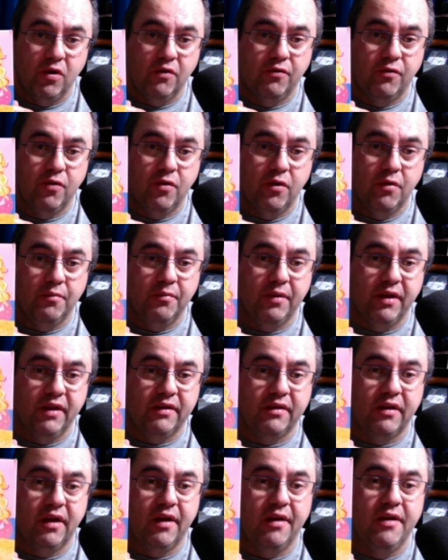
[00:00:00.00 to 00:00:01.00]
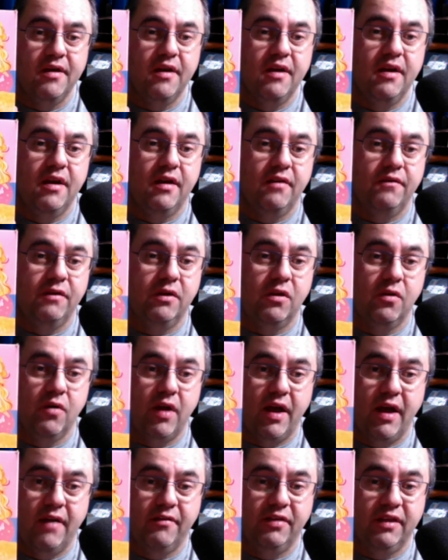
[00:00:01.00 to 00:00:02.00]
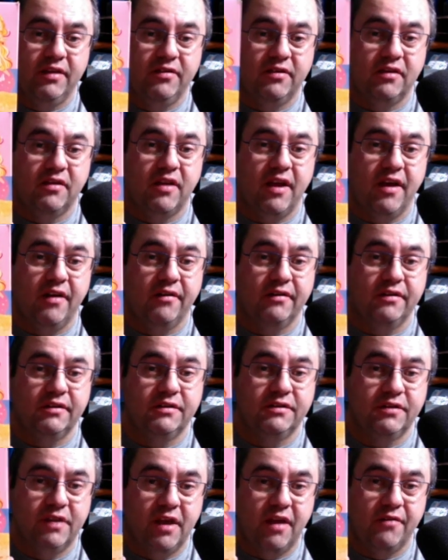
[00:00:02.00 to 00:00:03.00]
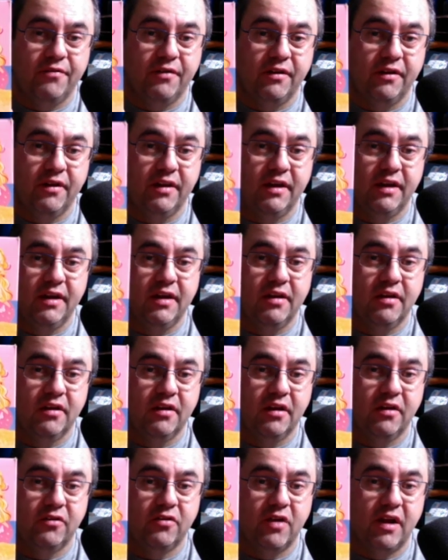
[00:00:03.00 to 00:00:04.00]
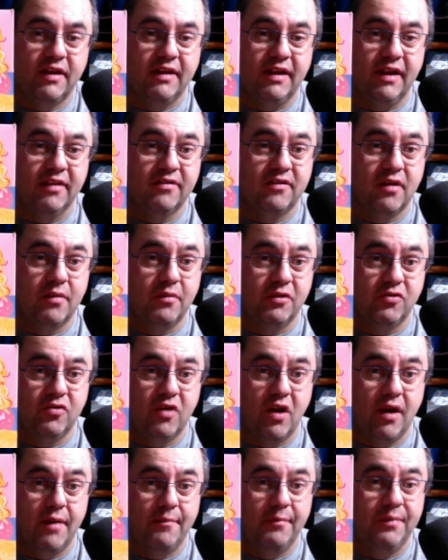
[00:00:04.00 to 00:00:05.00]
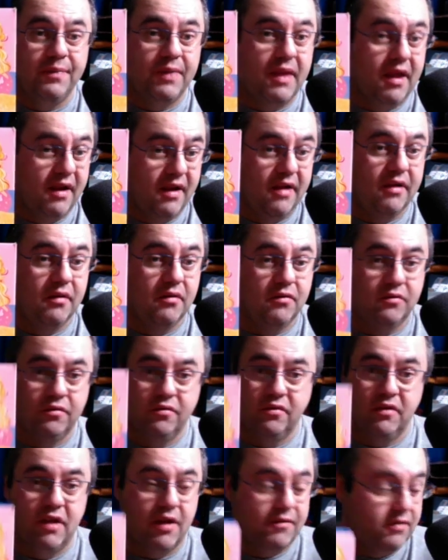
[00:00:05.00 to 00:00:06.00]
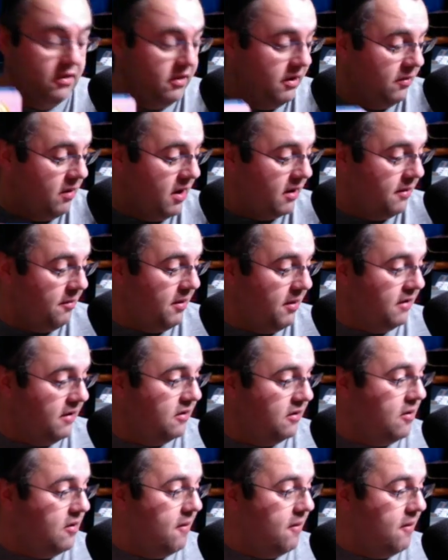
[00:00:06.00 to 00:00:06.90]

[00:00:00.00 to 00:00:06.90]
for them, but if you don't have these in town, definitely try to get some and try them. Definitely recommend it.